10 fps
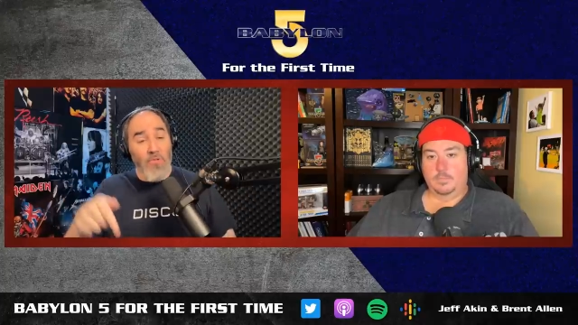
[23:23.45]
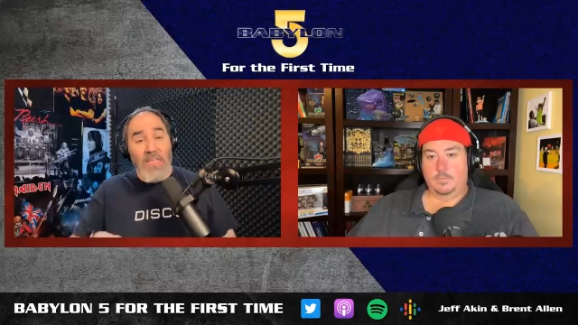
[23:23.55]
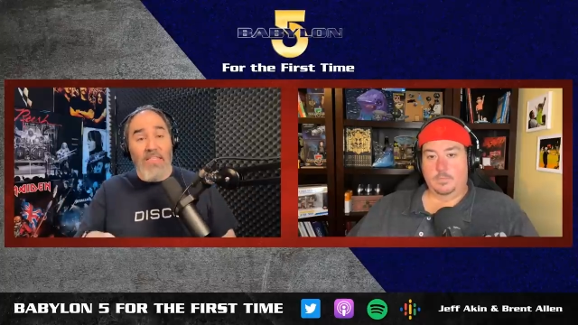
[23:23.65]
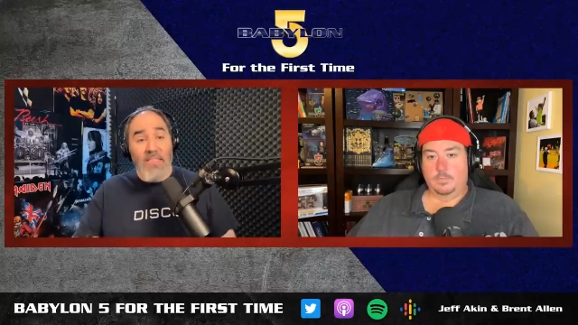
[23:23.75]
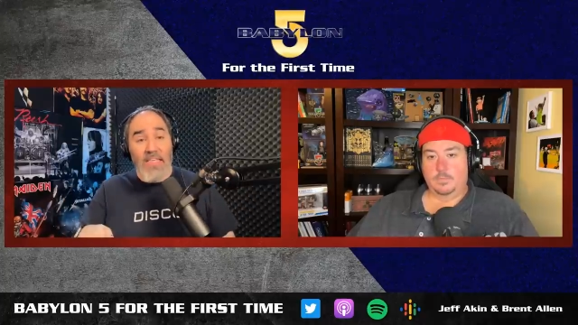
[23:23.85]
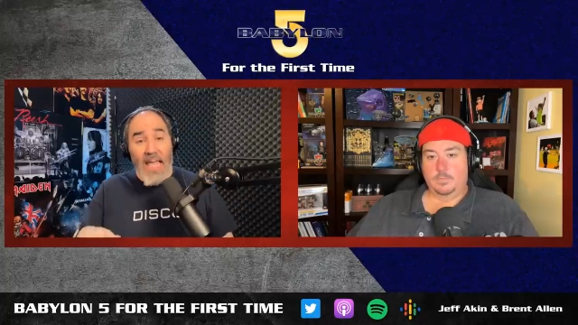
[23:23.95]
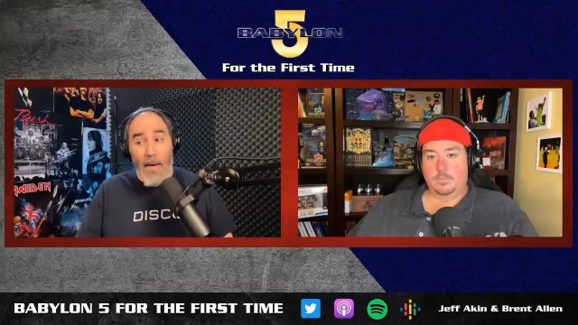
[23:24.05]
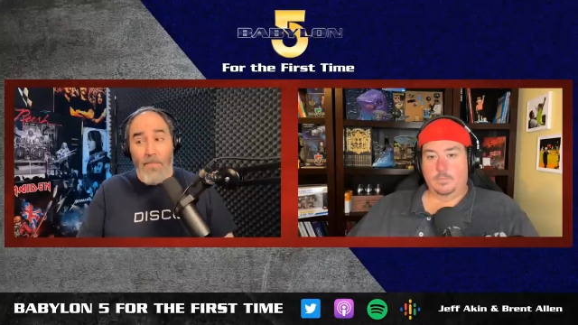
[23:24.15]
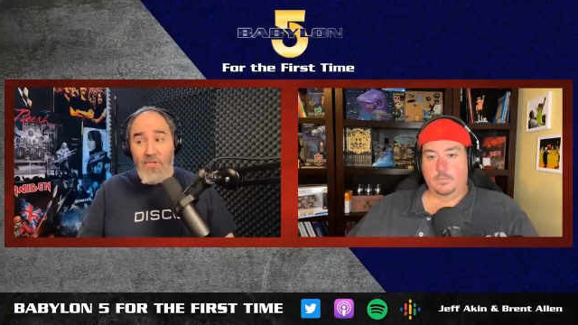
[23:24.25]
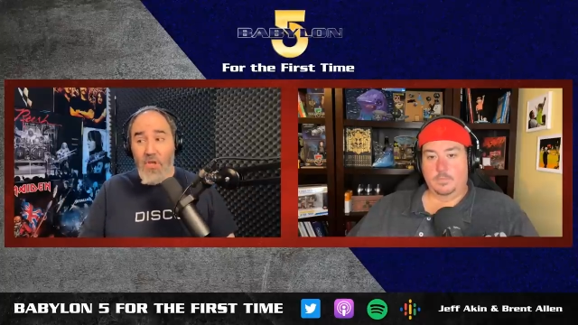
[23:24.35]
Speaker 1: This is the
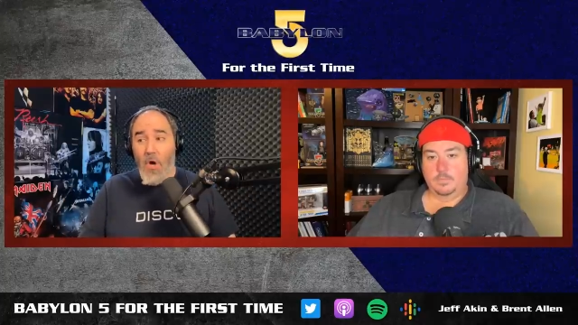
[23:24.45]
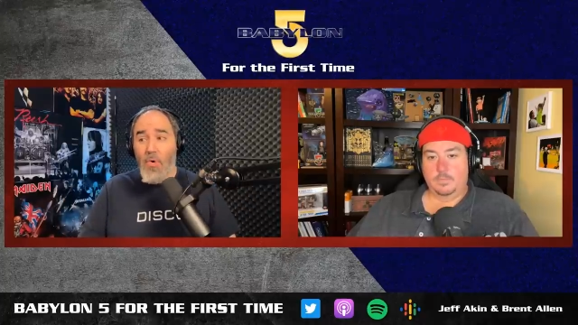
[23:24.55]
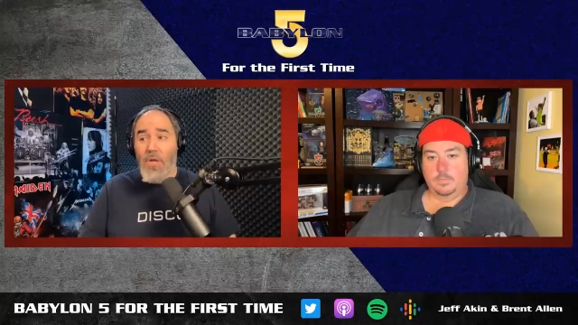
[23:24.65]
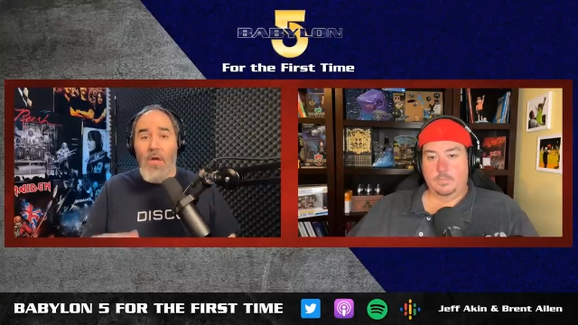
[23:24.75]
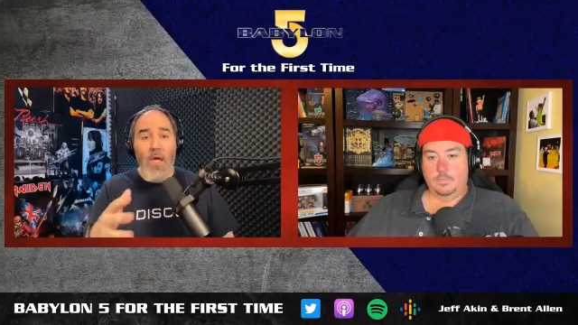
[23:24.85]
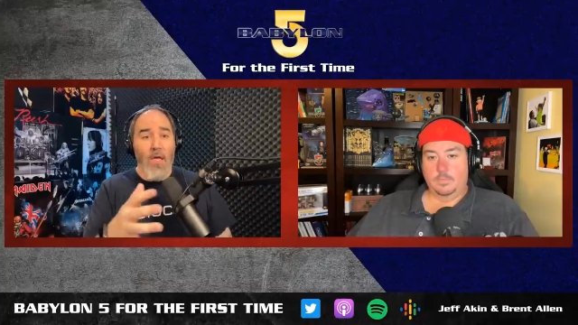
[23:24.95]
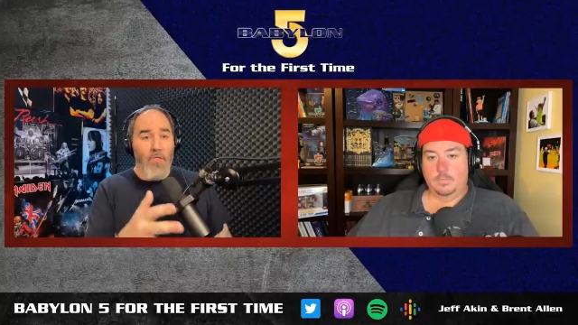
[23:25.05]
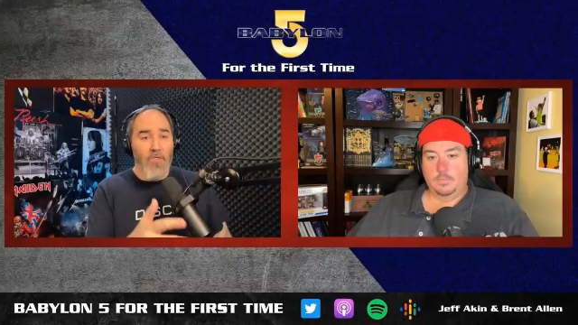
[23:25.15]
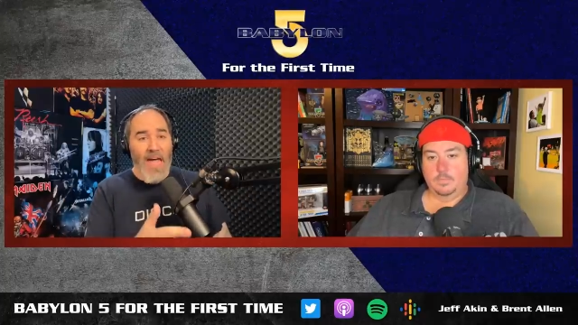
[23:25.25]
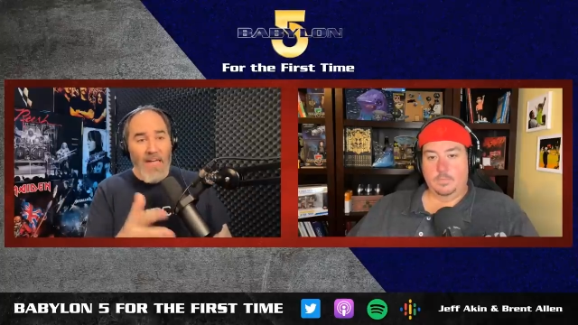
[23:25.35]
episode
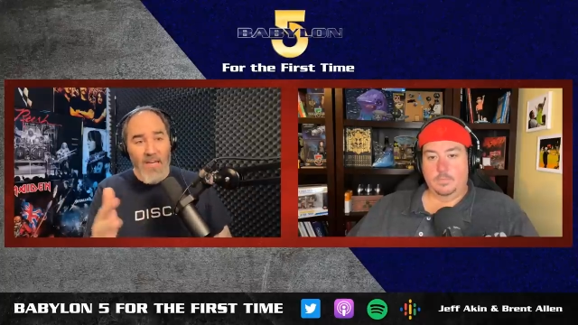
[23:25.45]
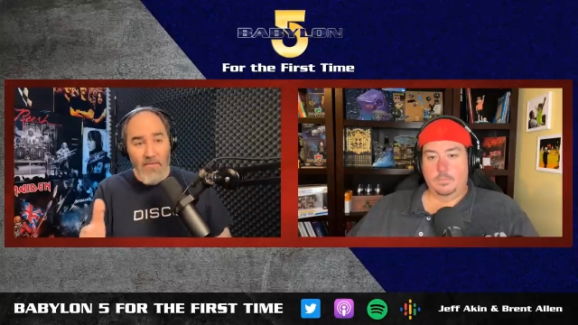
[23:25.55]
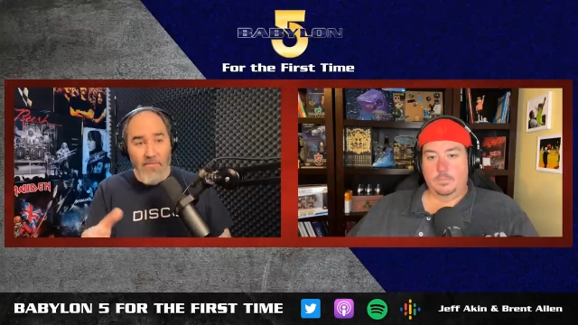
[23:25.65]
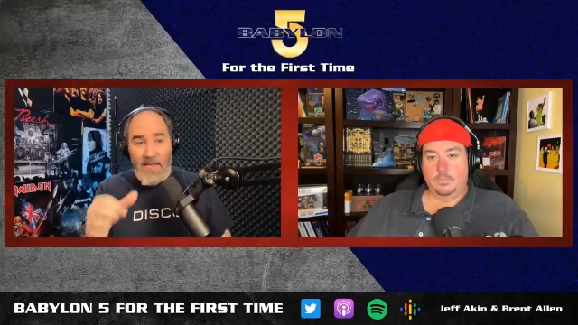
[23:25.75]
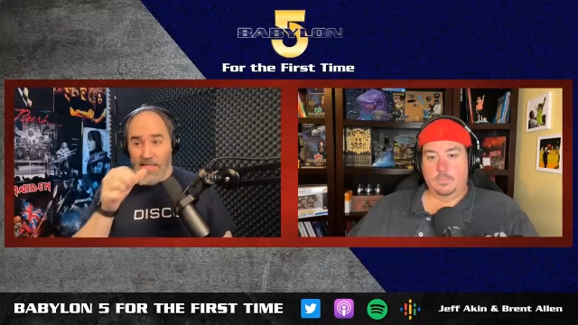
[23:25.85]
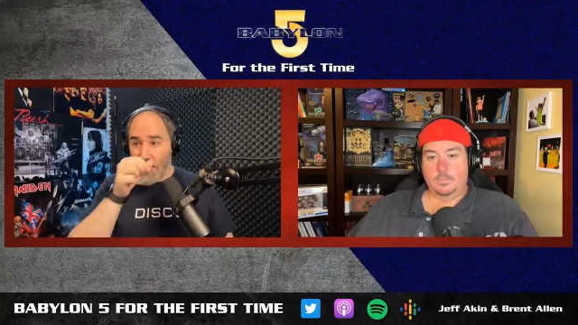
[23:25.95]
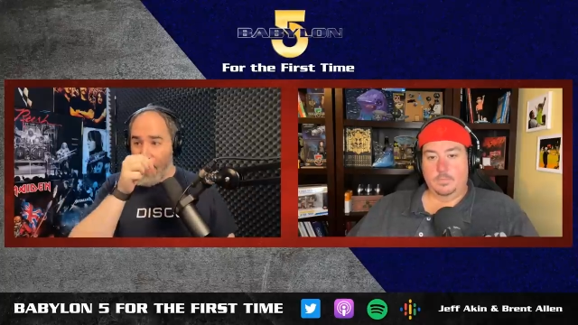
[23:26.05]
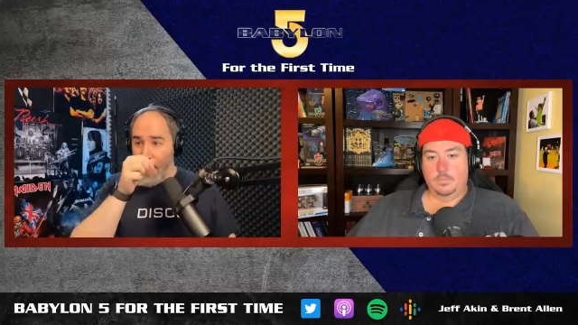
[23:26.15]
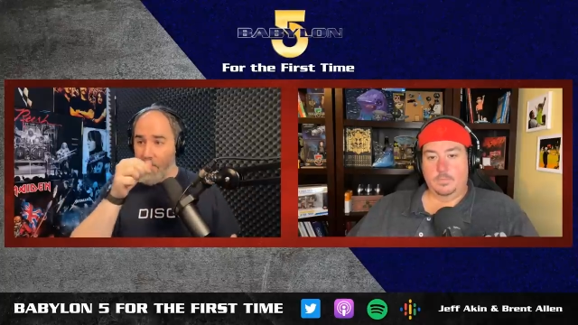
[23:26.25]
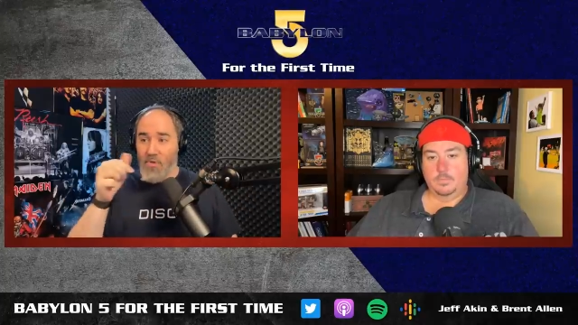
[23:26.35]
that convinced
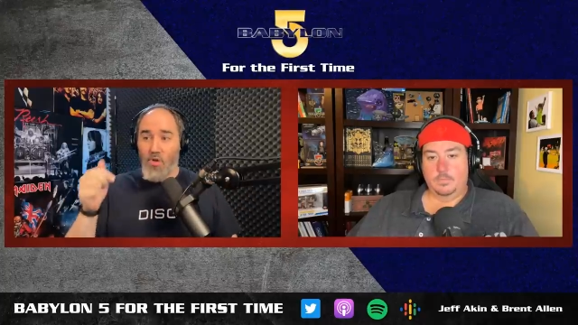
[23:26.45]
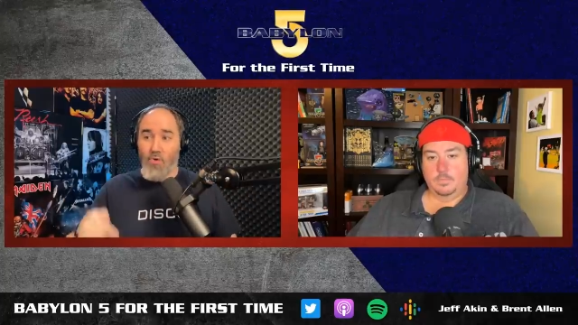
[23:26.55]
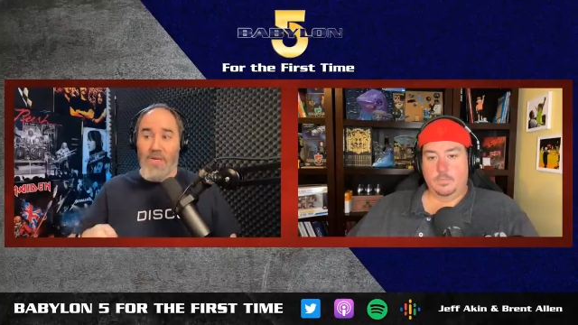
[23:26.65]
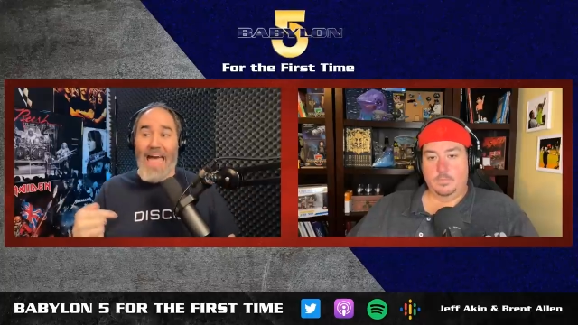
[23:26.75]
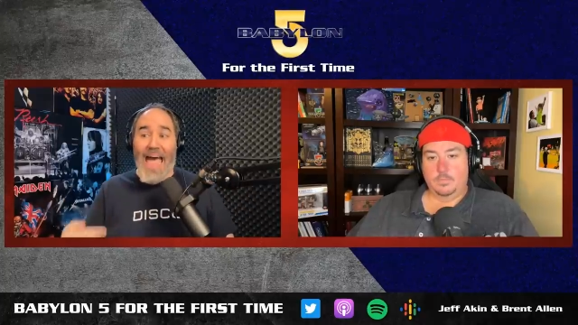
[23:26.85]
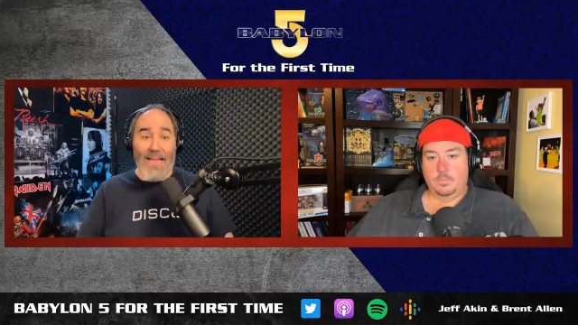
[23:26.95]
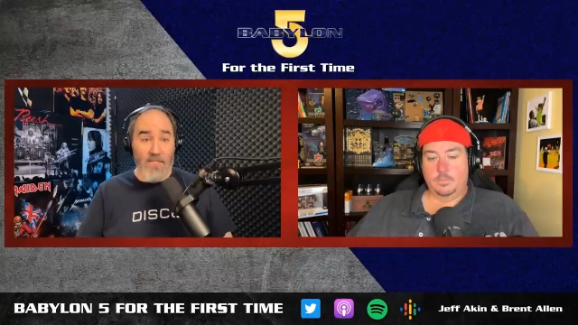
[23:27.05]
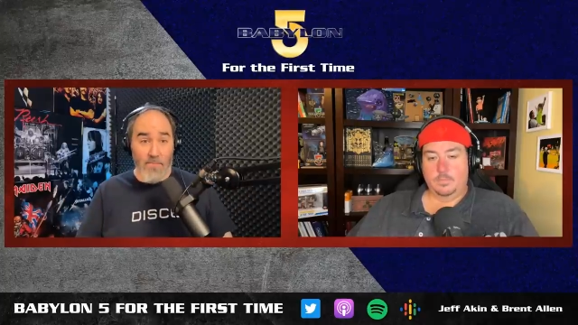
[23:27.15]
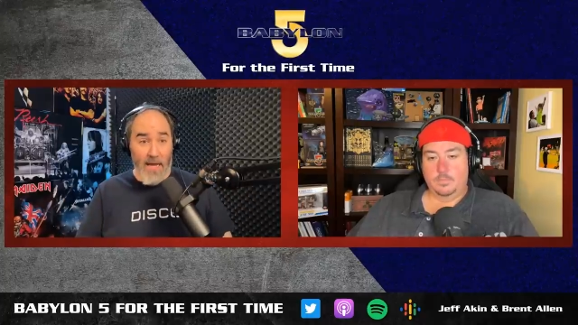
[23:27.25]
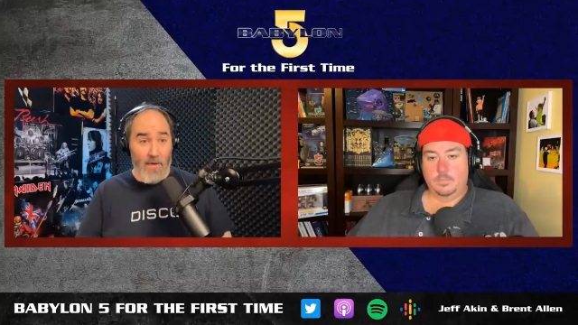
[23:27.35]
him to
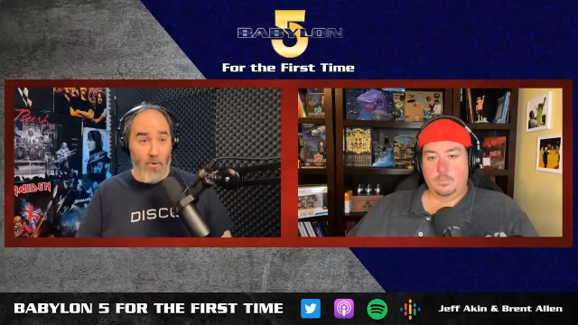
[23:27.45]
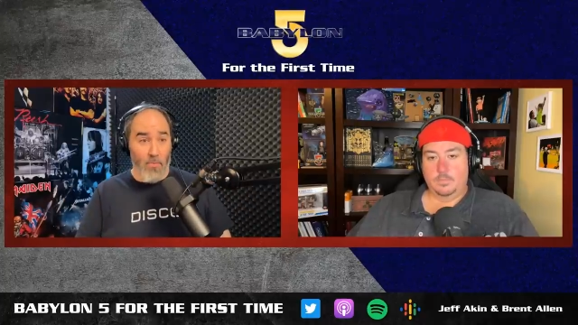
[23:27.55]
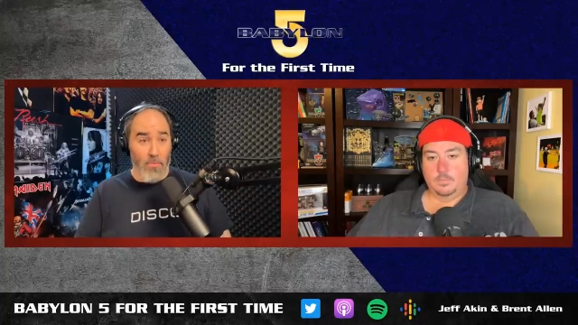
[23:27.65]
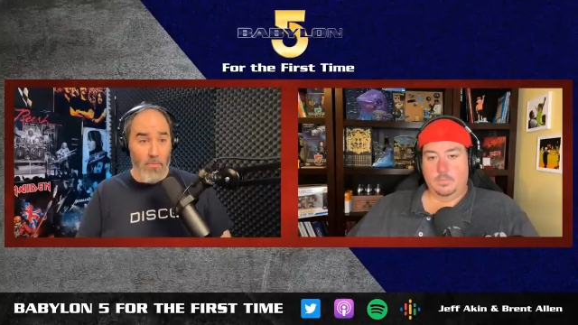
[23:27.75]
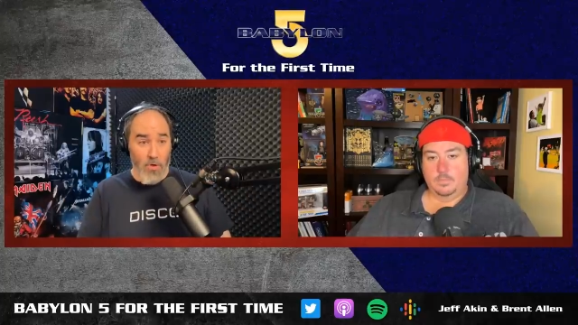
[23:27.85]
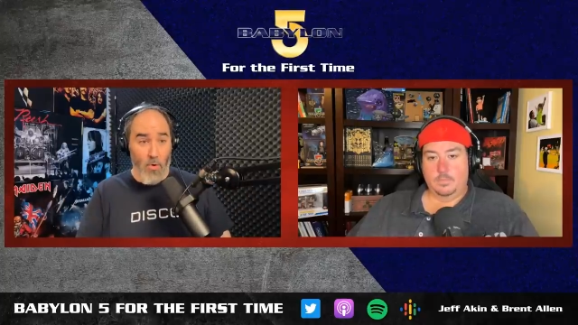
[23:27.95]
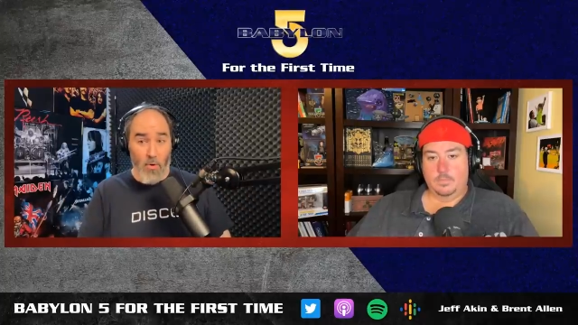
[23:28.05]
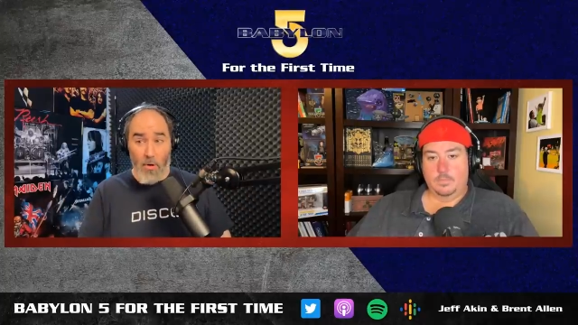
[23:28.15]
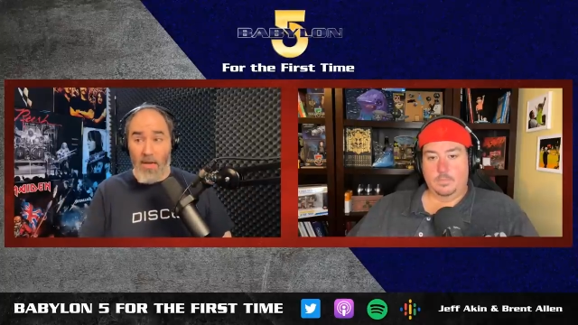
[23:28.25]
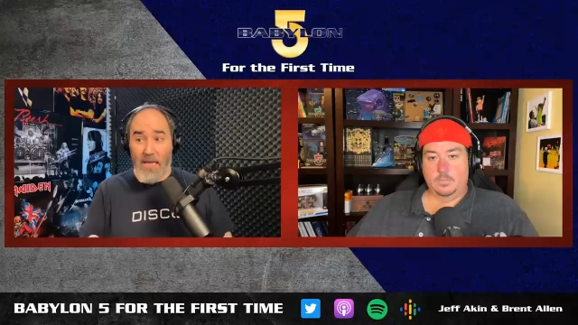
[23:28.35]
cast Michael York